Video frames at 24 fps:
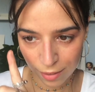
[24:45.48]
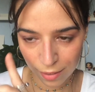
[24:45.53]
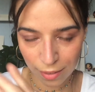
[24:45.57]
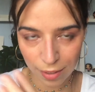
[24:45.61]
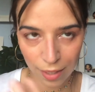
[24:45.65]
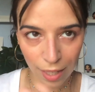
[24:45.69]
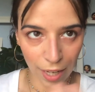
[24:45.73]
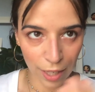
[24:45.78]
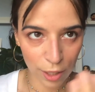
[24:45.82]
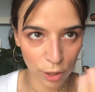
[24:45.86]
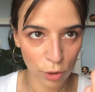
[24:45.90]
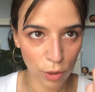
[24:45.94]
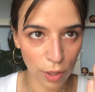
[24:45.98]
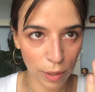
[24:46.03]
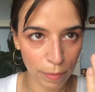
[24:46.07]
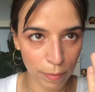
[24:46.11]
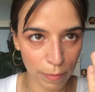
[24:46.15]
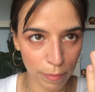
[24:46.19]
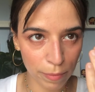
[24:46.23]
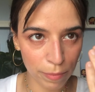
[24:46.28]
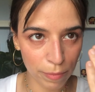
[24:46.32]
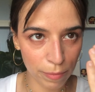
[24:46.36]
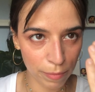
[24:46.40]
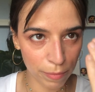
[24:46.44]
actually
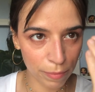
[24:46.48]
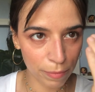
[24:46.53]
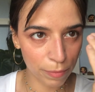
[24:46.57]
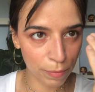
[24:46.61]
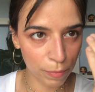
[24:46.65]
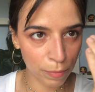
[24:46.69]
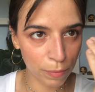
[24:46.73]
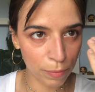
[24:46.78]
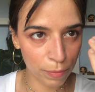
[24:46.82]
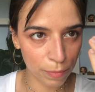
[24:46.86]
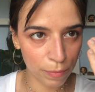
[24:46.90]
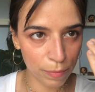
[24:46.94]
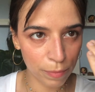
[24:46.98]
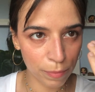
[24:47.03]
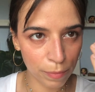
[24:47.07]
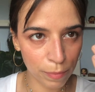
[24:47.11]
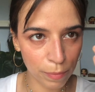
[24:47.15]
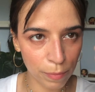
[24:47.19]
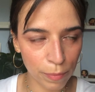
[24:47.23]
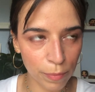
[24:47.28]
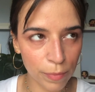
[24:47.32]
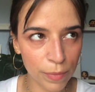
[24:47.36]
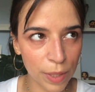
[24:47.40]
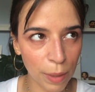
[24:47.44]

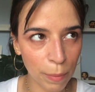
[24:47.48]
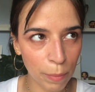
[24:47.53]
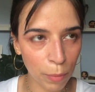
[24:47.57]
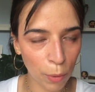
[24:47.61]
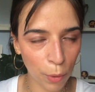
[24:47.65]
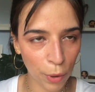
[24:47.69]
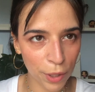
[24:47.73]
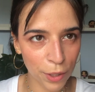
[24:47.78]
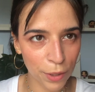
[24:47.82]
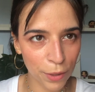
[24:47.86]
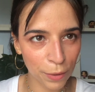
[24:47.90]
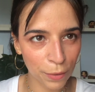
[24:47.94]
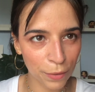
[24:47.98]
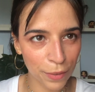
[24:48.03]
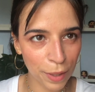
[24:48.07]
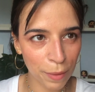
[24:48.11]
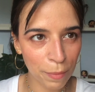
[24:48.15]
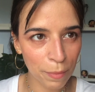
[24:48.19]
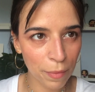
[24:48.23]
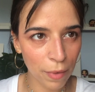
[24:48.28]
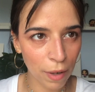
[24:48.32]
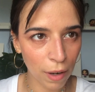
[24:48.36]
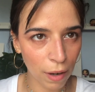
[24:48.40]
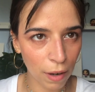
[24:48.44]
the point of
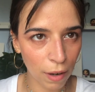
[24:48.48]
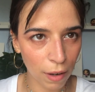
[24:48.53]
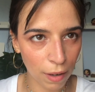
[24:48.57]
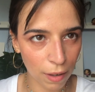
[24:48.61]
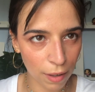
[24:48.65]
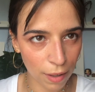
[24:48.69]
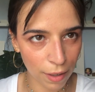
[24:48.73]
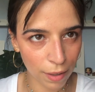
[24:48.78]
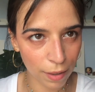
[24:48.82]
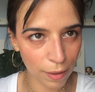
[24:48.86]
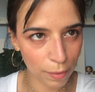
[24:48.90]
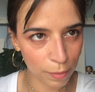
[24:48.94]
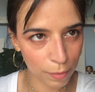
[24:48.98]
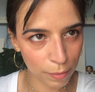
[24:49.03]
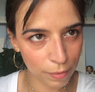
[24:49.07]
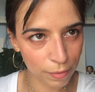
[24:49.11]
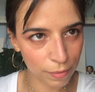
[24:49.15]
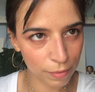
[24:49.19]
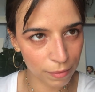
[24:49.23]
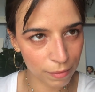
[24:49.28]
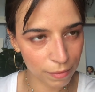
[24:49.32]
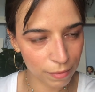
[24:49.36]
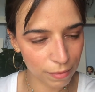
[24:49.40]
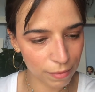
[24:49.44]
them are like
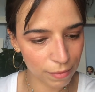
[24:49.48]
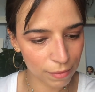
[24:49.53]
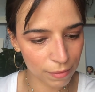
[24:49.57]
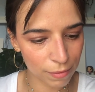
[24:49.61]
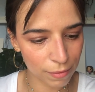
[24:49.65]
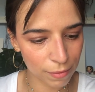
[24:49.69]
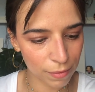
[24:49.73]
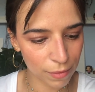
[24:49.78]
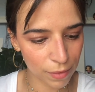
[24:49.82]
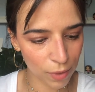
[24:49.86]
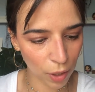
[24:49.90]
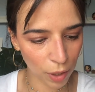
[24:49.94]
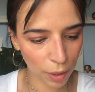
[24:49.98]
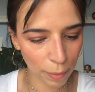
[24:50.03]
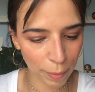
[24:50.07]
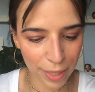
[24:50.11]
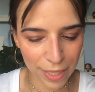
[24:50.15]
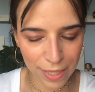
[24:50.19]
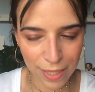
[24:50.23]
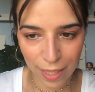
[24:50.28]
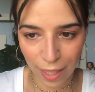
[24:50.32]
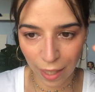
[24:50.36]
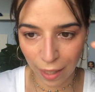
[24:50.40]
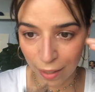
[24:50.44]
my
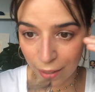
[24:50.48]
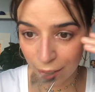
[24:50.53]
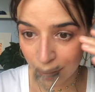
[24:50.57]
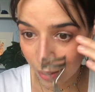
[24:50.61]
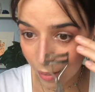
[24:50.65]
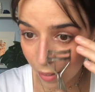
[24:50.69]
skin.